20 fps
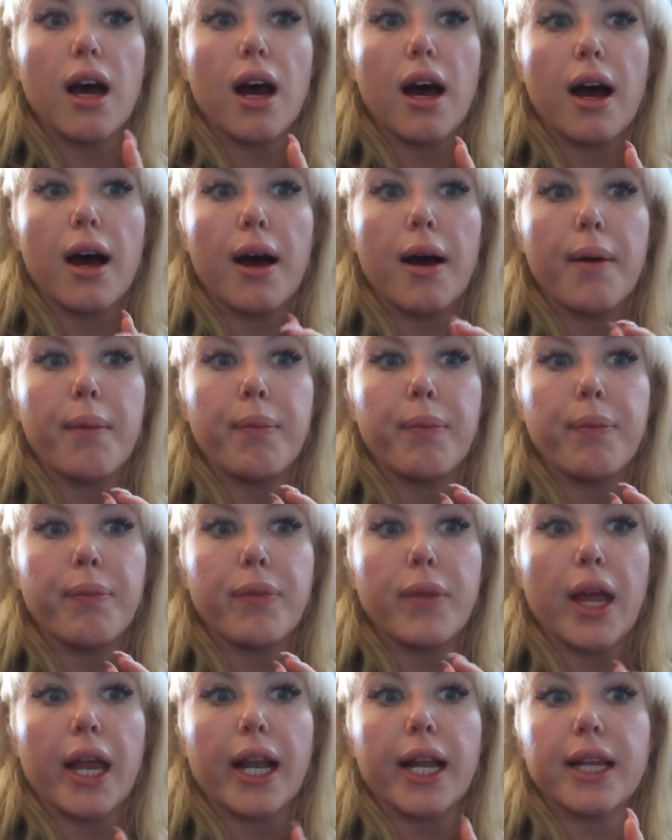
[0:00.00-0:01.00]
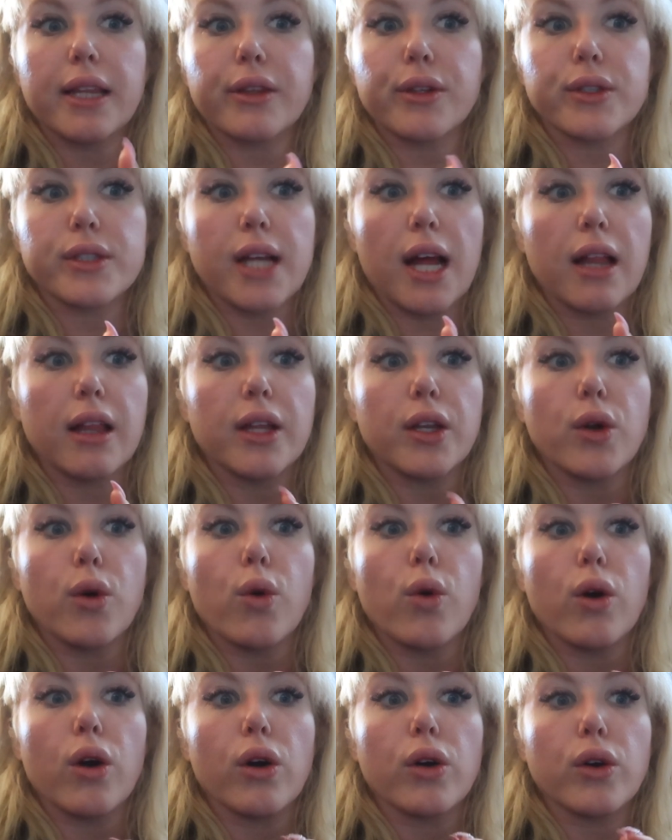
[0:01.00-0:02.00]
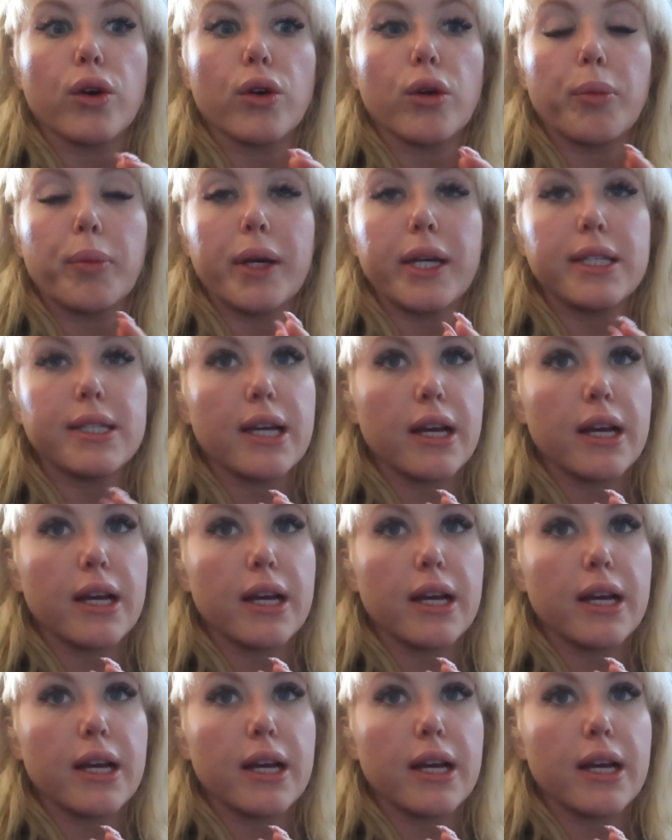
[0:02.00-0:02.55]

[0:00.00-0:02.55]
um, and I get their salad, or I'll go to P.